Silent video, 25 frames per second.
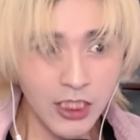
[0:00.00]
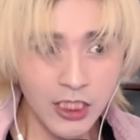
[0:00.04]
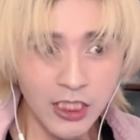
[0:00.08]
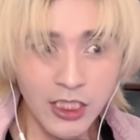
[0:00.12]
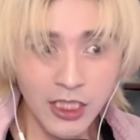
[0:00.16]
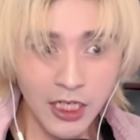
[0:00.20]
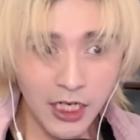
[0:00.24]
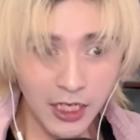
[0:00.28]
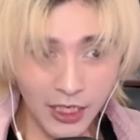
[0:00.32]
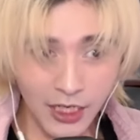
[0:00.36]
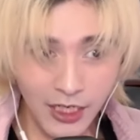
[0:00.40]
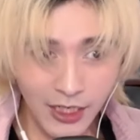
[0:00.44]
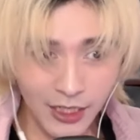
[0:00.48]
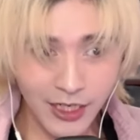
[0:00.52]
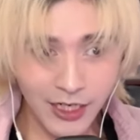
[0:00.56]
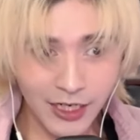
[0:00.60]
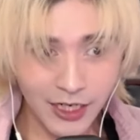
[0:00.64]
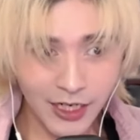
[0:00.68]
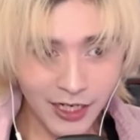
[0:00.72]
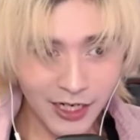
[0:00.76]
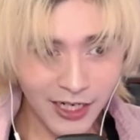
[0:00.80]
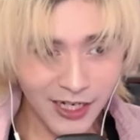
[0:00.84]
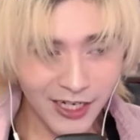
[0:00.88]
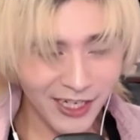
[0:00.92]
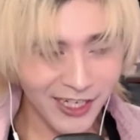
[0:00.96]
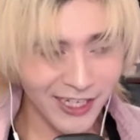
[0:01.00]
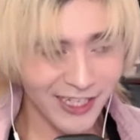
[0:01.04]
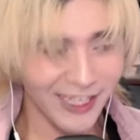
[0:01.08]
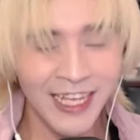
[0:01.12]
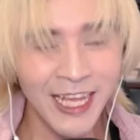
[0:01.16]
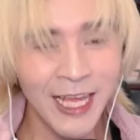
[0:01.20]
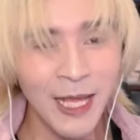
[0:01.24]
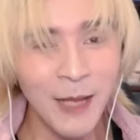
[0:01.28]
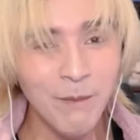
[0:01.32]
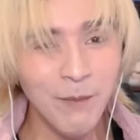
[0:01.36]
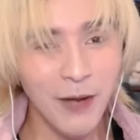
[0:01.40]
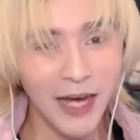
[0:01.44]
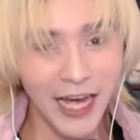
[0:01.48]

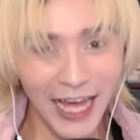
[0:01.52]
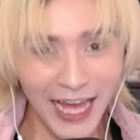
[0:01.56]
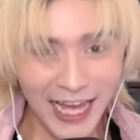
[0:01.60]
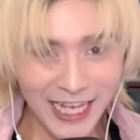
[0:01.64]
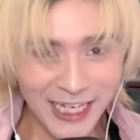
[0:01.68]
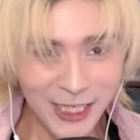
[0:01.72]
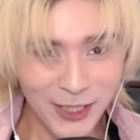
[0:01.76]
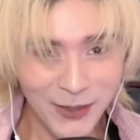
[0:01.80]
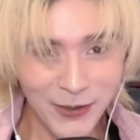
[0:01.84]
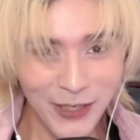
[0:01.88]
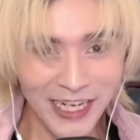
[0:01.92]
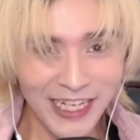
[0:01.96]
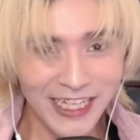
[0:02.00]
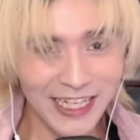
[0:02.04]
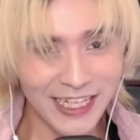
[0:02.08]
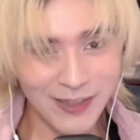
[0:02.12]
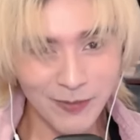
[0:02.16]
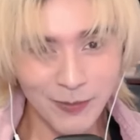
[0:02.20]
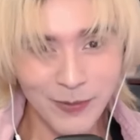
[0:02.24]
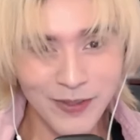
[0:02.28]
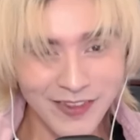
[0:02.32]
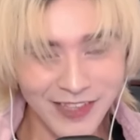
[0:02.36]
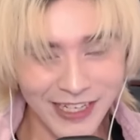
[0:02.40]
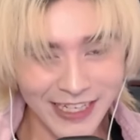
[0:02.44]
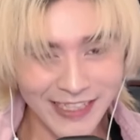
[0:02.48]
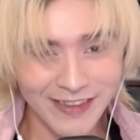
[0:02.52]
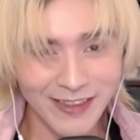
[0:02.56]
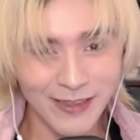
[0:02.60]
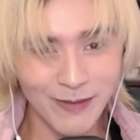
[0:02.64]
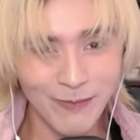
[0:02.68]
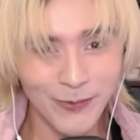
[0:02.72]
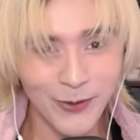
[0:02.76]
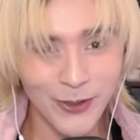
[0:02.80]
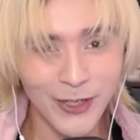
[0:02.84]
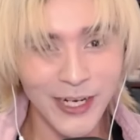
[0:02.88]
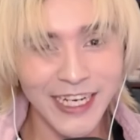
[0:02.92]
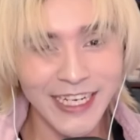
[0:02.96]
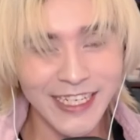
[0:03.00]
But anyway, that's besides the
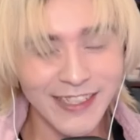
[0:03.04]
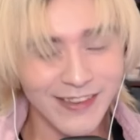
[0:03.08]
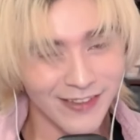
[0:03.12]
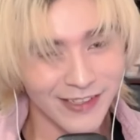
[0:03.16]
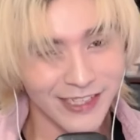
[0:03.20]
point.